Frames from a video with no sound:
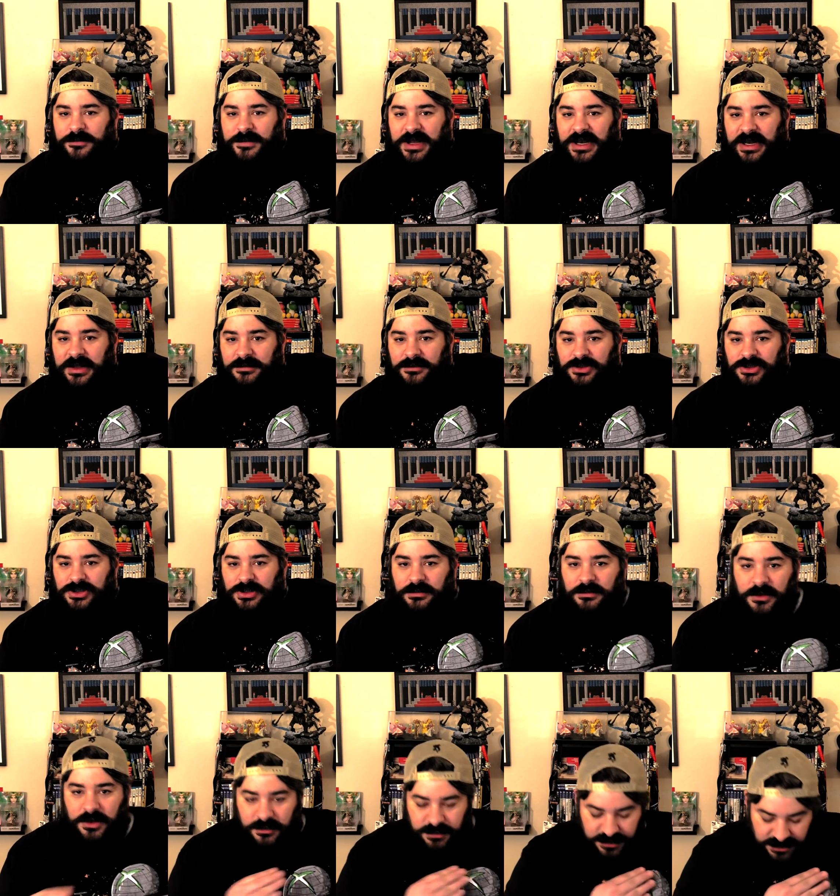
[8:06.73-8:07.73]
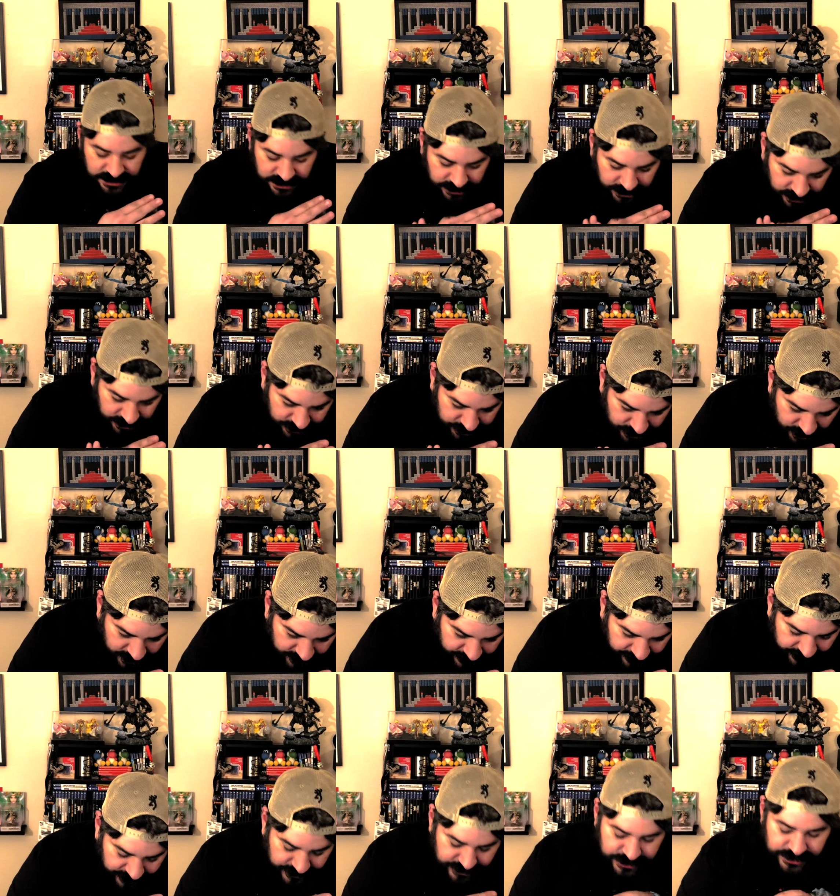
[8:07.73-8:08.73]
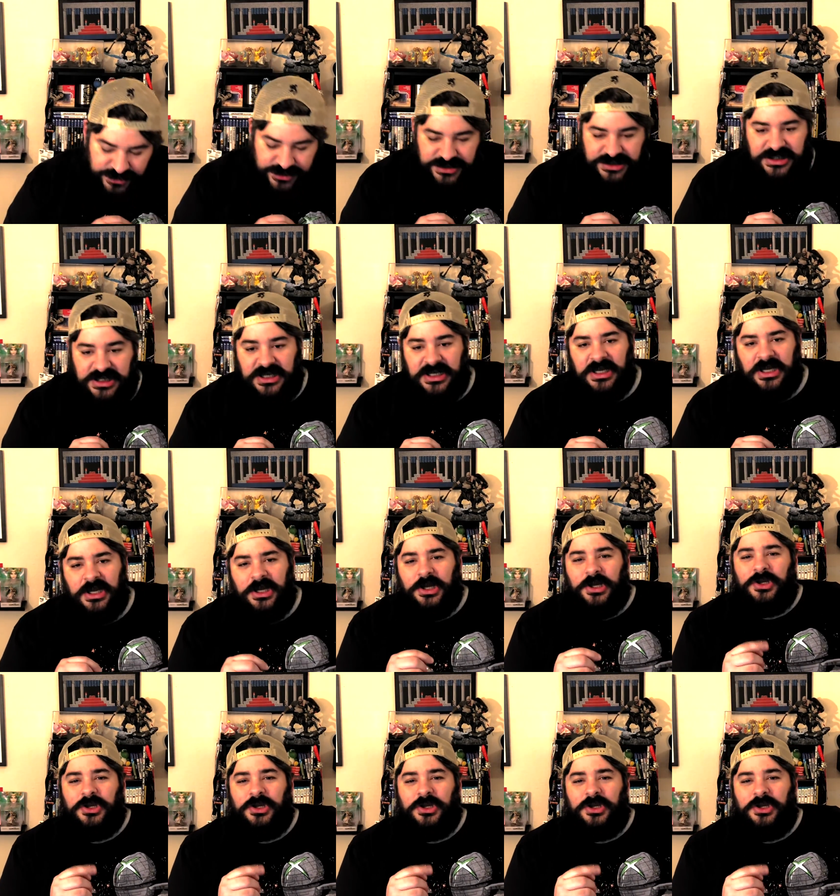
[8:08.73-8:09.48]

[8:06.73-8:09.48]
My name is Sean Mark. Please go like, subscribe, and like you see.